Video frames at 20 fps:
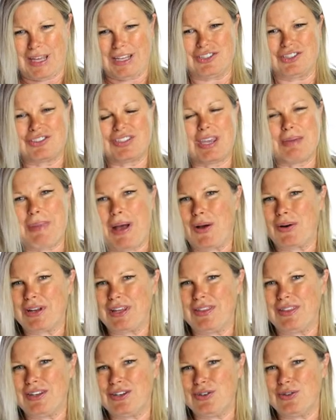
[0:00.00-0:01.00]
It just came out
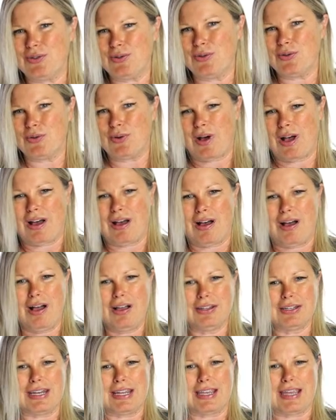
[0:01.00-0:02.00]
in the new
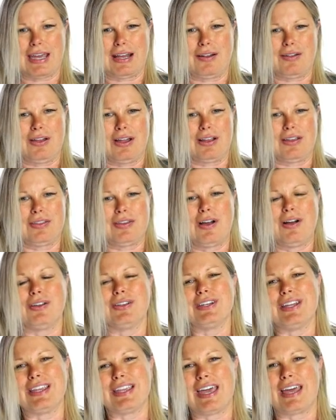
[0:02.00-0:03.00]
holiday catalog, and the
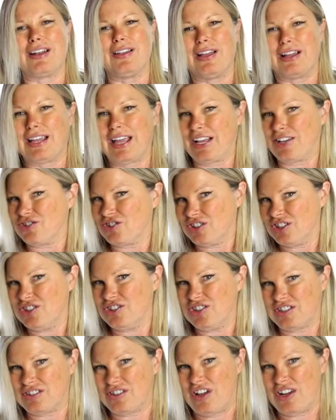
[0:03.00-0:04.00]
holiday catalog actually
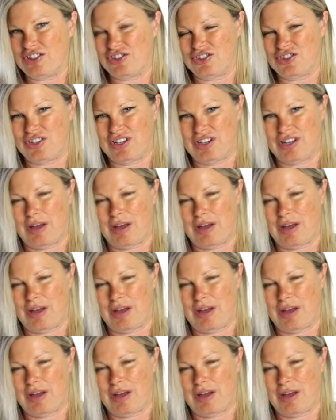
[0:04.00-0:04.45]
just launched,